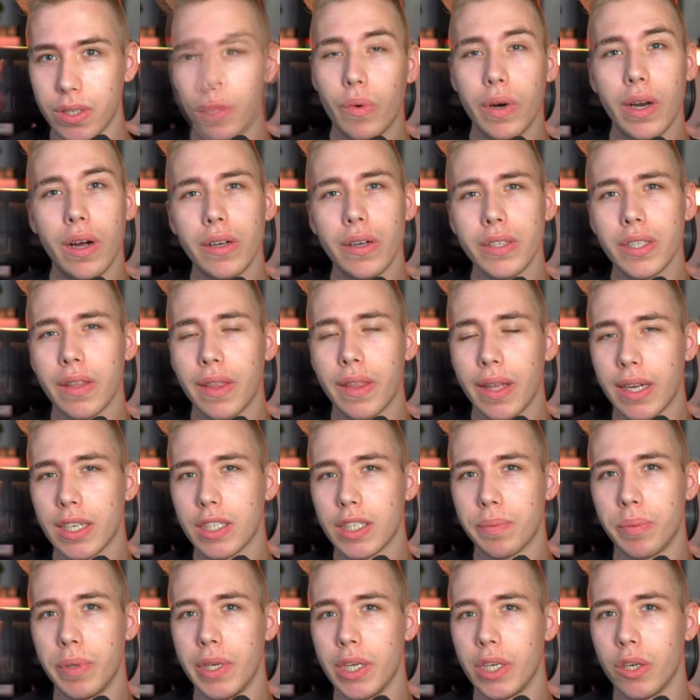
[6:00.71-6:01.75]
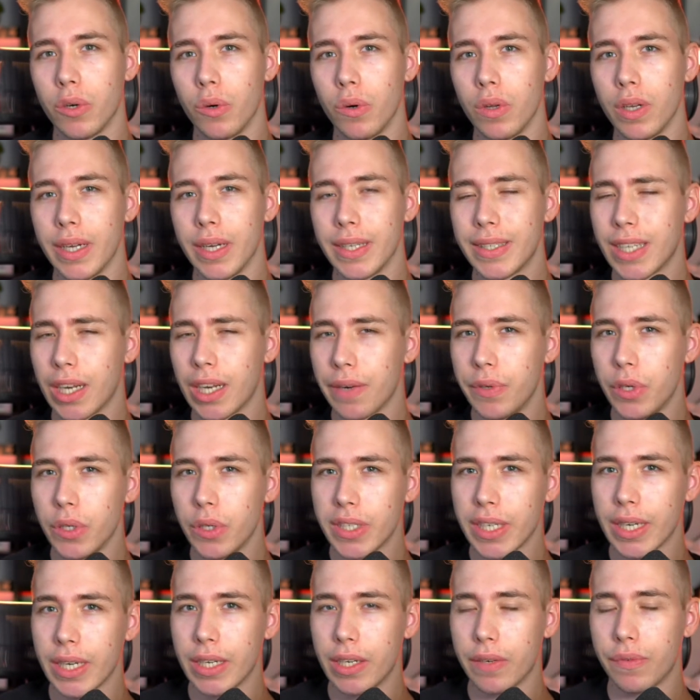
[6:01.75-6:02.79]
What I also think is pretty cool, instead of
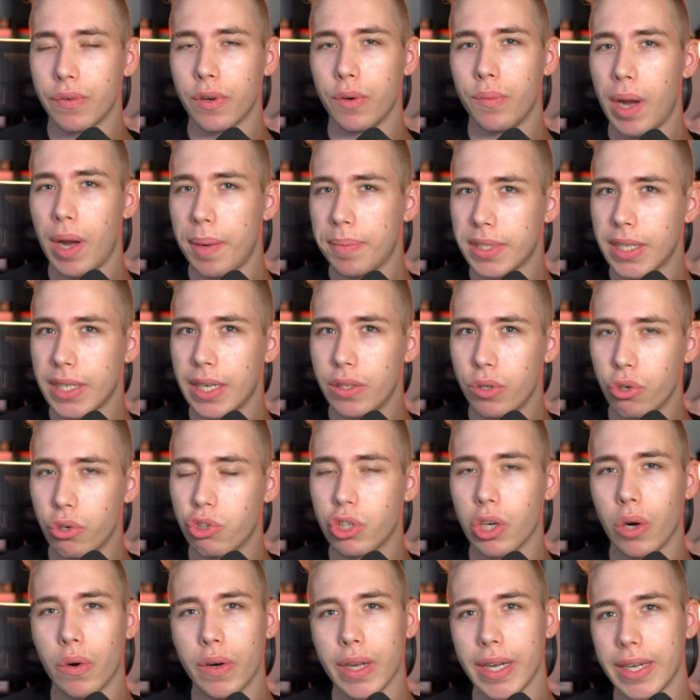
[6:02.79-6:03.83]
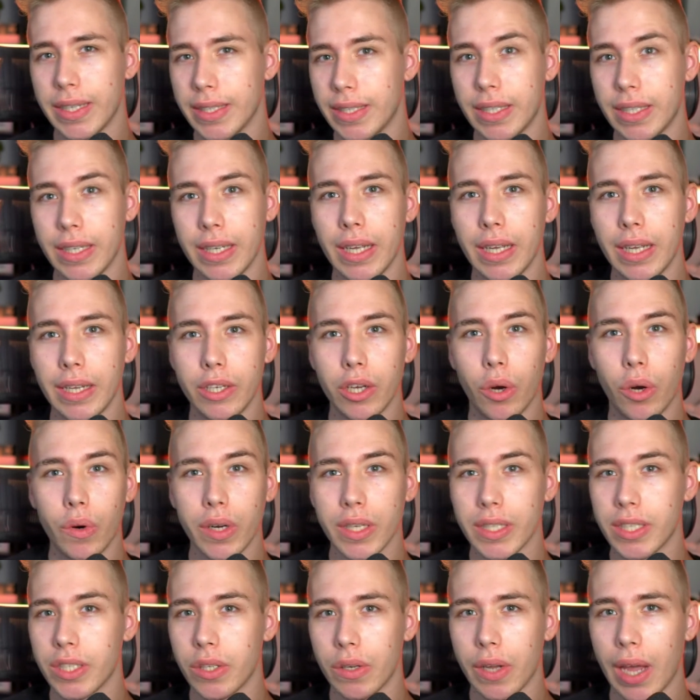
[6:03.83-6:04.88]
using a different website to showcase the
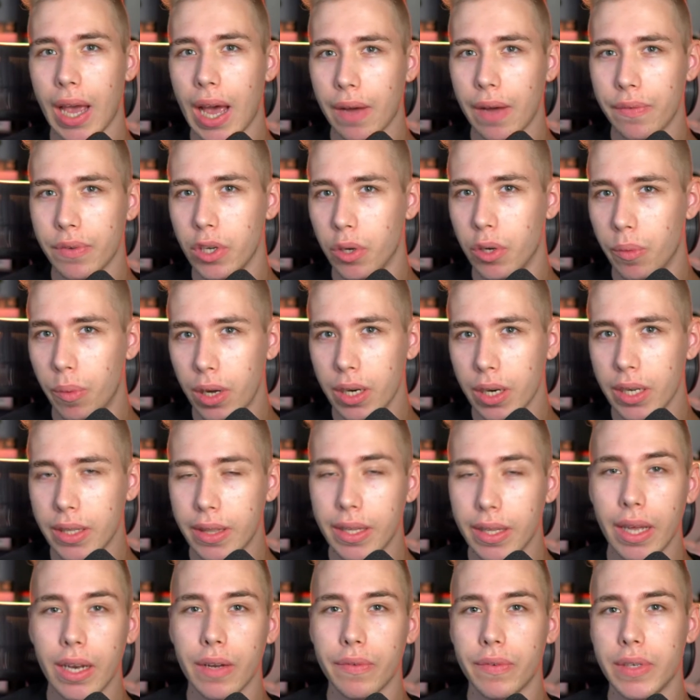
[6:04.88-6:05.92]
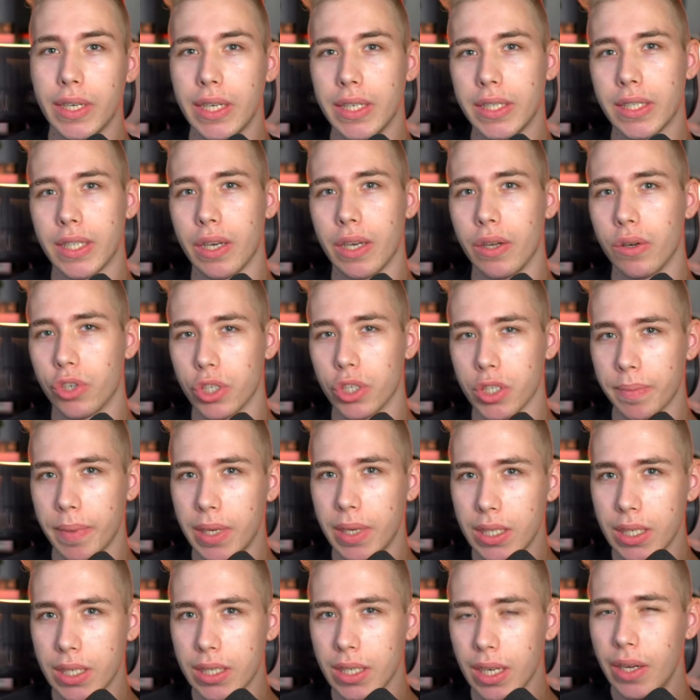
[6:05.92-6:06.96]
tokens that you have in your wallet, the NFTs that you just
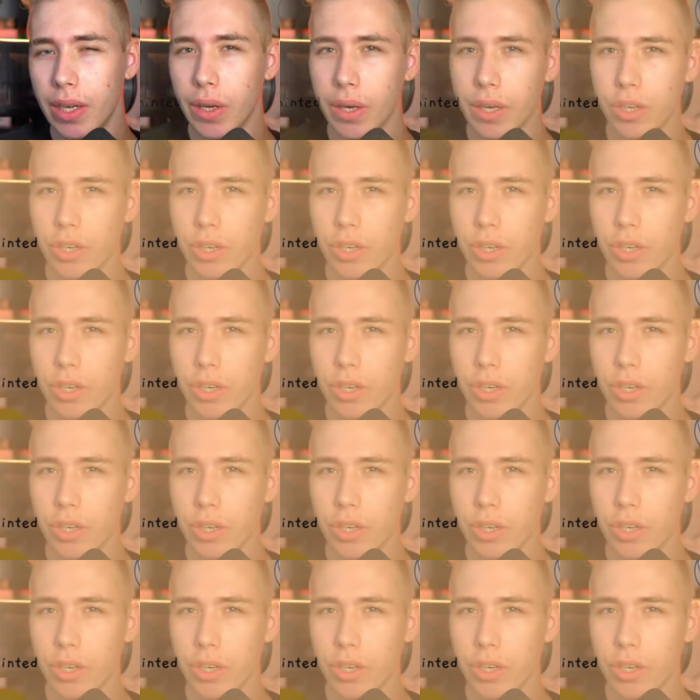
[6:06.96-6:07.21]
minted, you